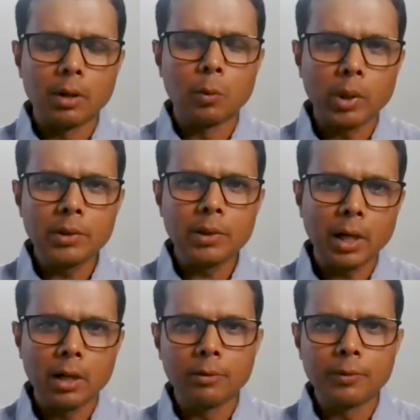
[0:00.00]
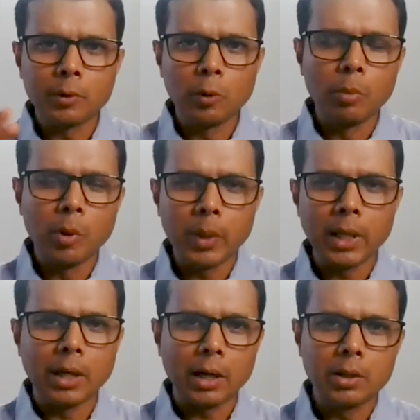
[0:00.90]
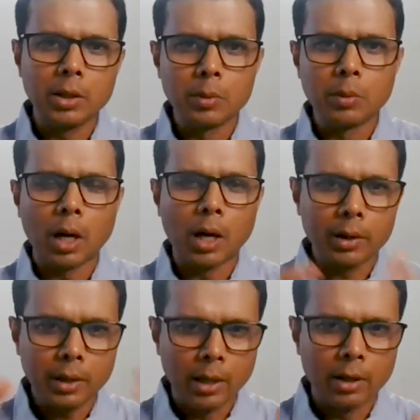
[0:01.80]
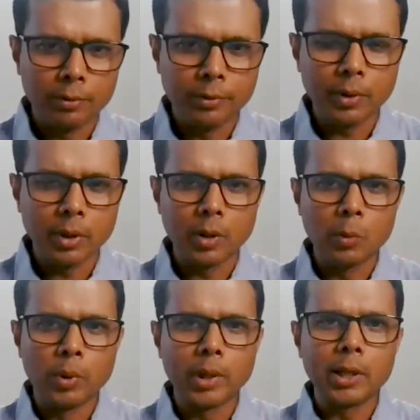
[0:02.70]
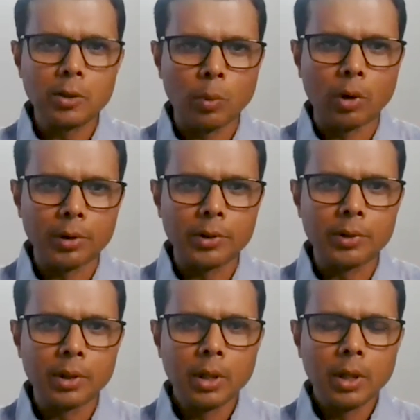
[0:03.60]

what is the kind of global play that you are kind of now working towards?